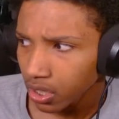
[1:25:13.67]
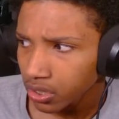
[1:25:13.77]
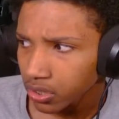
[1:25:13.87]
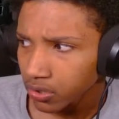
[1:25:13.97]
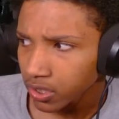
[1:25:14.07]

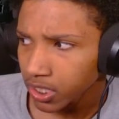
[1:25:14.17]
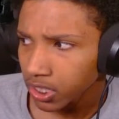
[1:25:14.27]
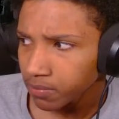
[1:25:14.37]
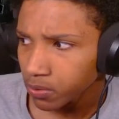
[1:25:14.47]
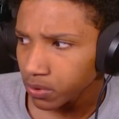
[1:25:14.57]
They're gonna
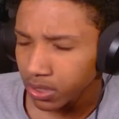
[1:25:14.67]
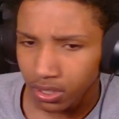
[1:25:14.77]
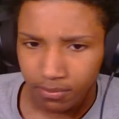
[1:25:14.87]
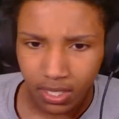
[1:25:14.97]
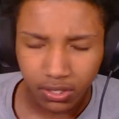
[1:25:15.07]
keep you in there
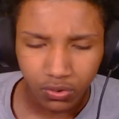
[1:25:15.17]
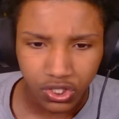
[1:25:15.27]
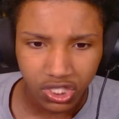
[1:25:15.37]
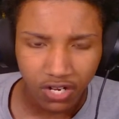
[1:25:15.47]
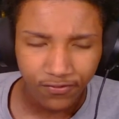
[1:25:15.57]
and make you
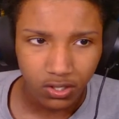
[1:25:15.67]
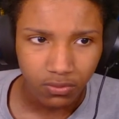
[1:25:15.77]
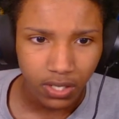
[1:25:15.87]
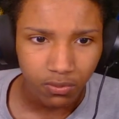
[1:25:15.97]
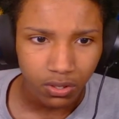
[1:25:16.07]
suffer.
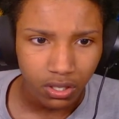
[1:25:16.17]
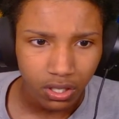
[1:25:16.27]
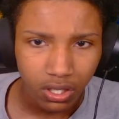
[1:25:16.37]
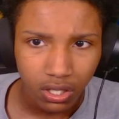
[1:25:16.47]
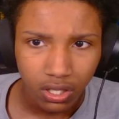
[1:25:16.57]
Wait.
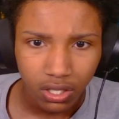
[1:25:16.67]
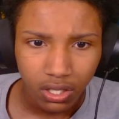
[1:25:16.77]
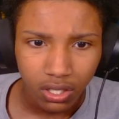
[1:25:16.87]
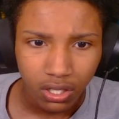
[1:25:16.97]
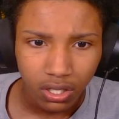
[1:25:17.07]

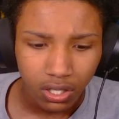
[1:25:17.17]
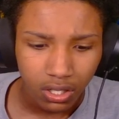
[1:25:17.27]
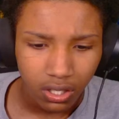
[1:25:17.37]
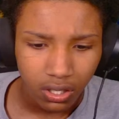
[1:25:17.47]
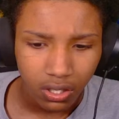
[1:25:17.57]

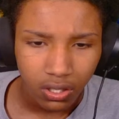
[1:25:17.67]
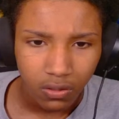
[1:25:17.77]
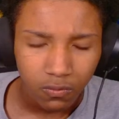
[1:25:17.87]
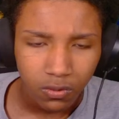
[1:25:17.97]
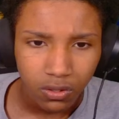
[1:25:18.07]

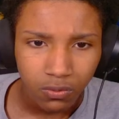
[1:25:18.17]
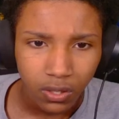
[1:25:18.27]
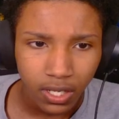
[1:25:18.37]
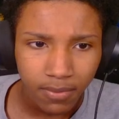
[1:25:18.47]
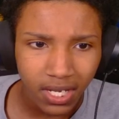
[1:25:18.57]
Where
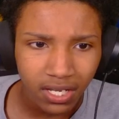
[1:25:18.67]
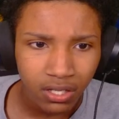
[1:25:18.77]
am I?